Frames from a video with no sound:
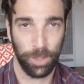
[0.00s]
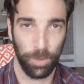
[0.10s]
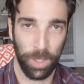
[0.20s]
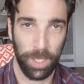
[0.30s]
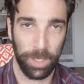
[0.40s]

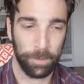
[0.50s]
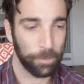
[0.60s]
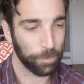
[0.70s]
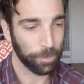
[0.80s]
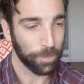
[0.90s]
with you.
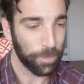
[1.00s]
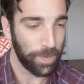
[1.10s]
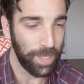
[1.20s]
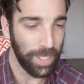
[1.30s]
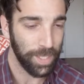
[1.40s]

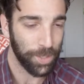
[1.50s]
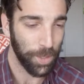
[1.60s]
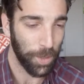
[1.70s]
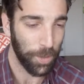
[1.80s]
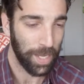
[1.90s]

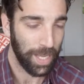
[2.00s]
So